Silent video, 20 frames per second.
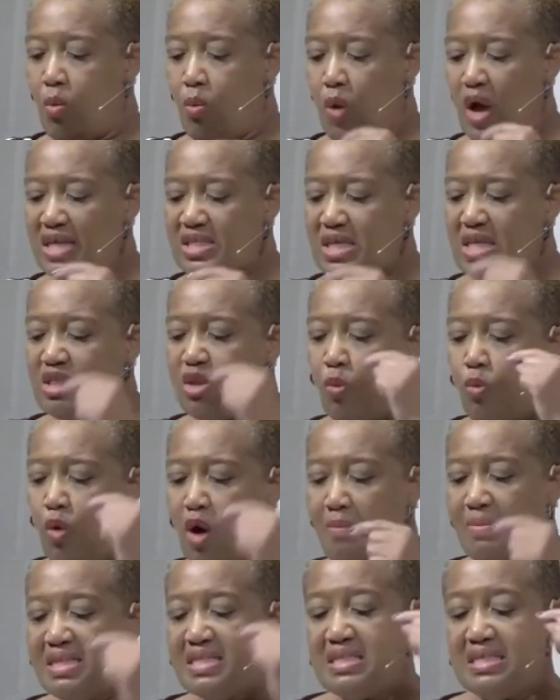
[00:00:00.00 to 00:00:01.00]
Was it the
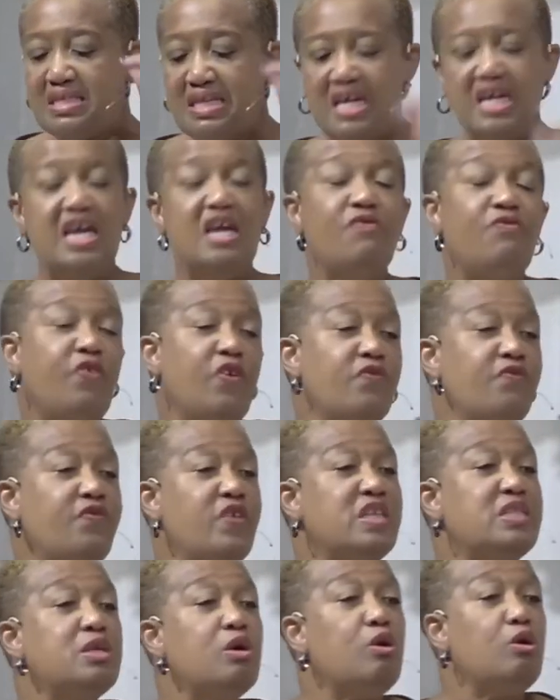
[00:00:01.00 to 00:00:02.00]
woman's need for
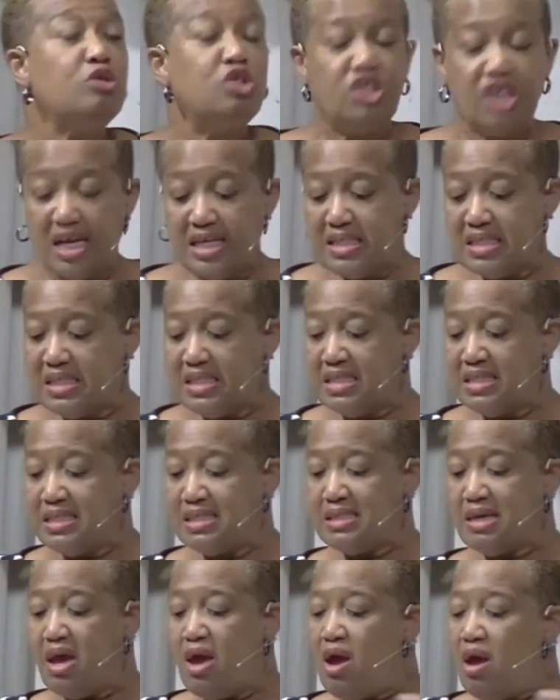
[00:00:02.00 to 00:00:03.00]
physical justice
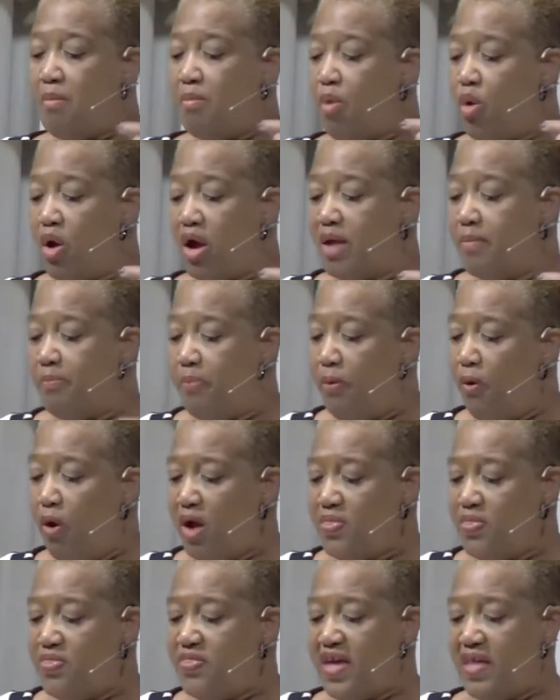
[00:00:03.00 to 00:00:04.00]
more
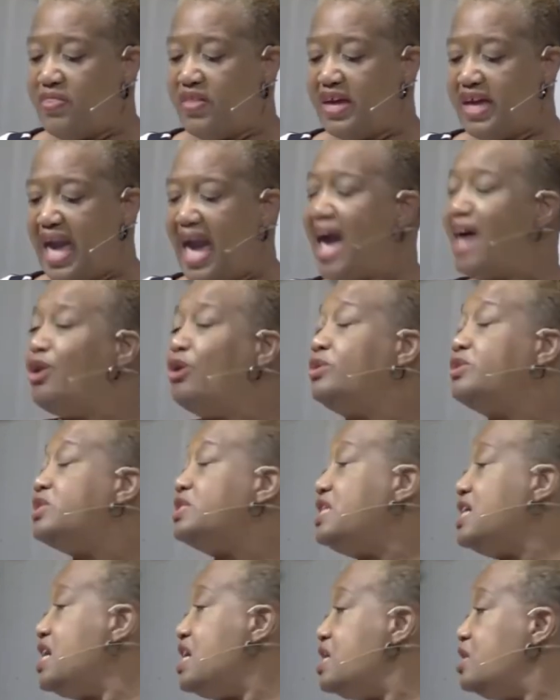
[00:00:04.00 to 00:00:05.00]
important than the cattle's
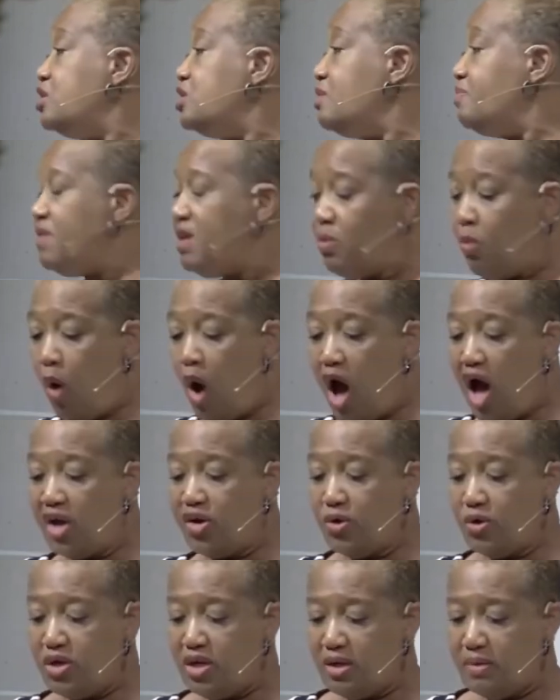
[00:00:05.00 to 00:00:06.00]
need to be
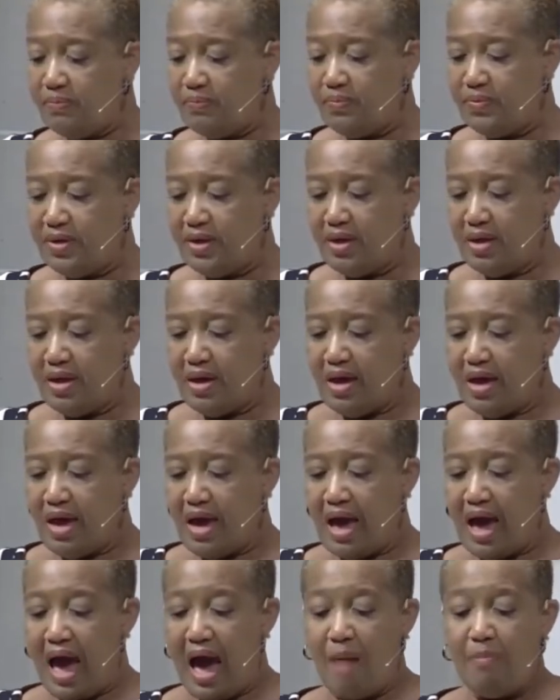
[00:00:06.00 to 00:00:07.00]
watered?
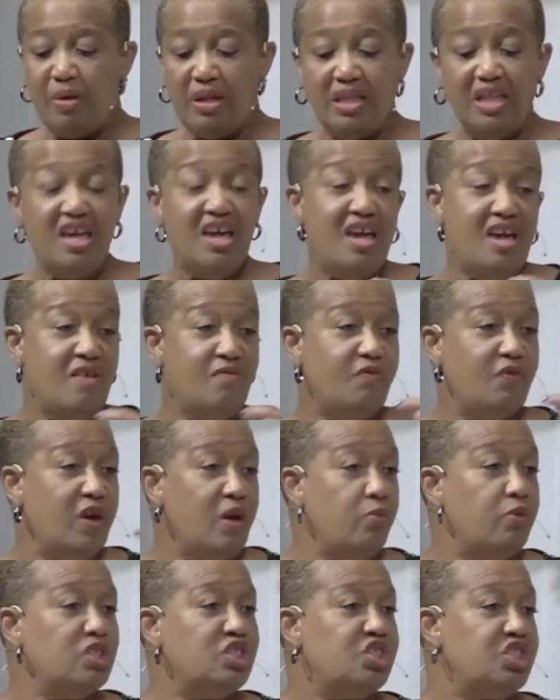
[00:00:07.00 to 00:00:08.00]
I believe
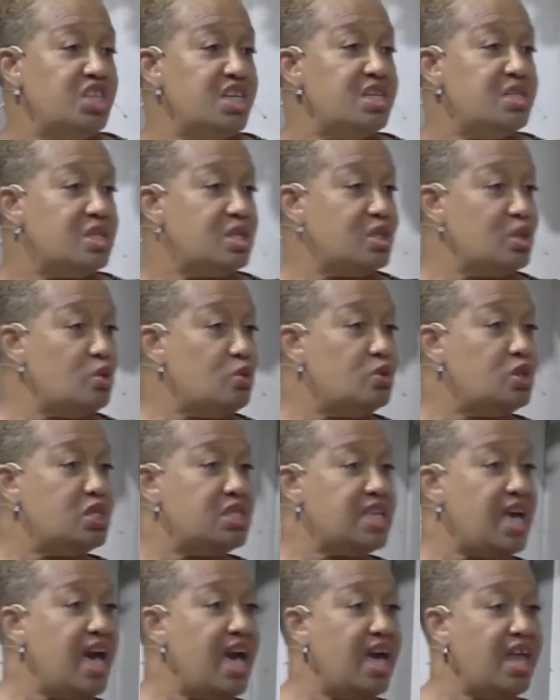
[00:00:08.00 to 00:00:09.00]
it was Jesus who
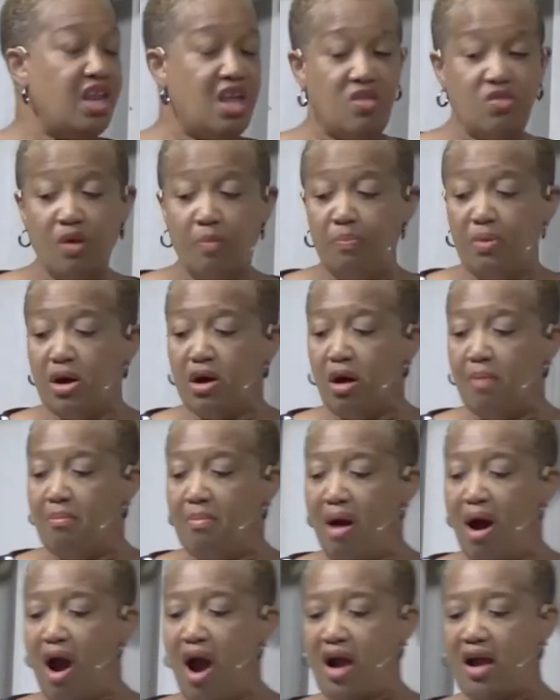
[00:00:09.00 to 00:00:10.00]
said in the book of
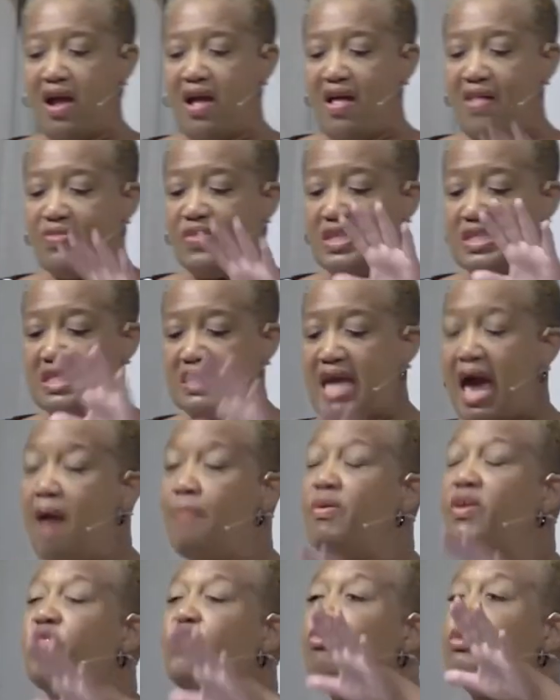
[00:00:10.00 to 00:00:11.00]
Mark, the
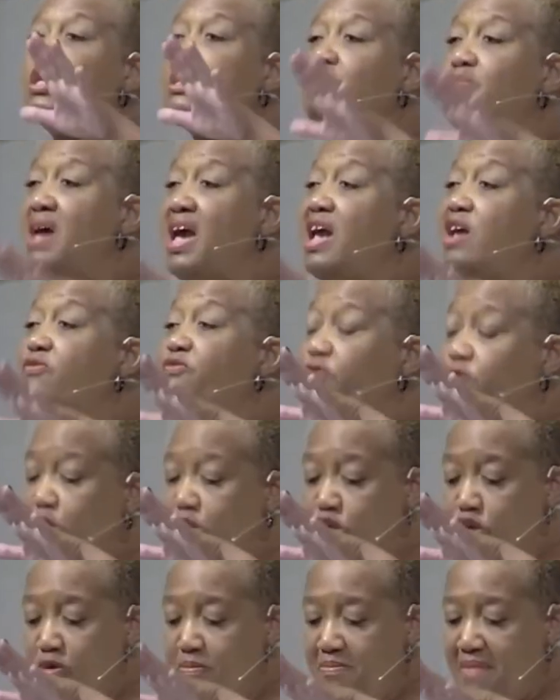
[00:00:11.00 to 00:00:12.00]
Sabbath was made for
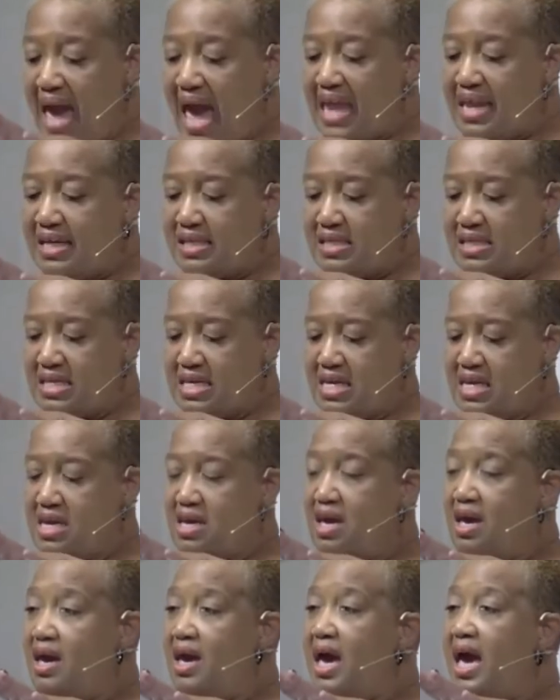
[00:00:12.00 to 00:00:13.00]
humanity
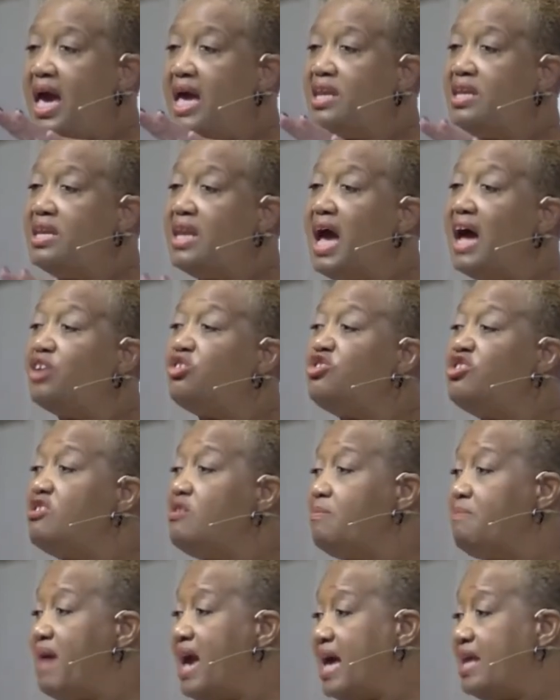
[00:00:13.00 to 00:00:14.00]
and not
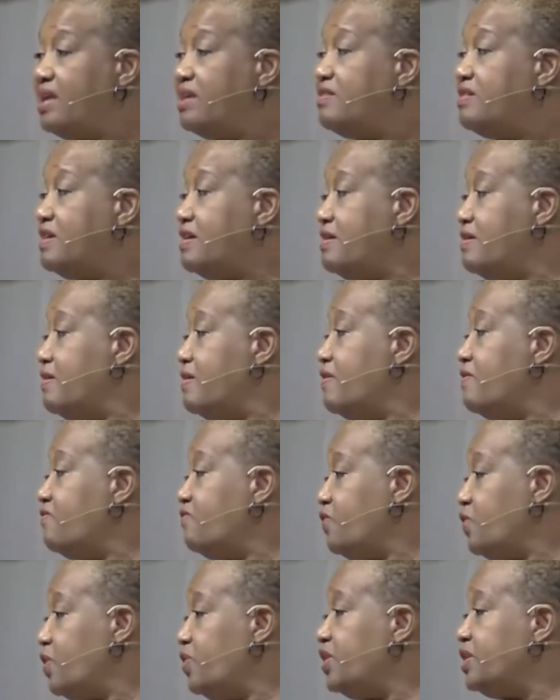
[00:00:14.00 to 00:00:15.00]
humanity
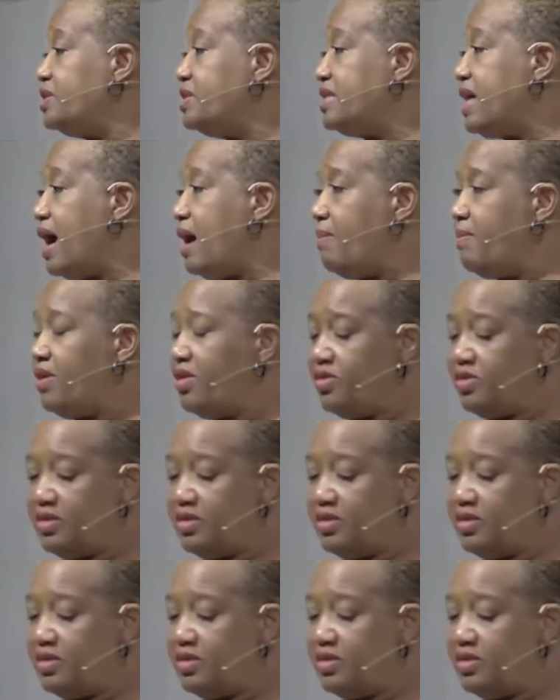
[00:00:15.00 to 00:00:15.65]
for the Sabbath.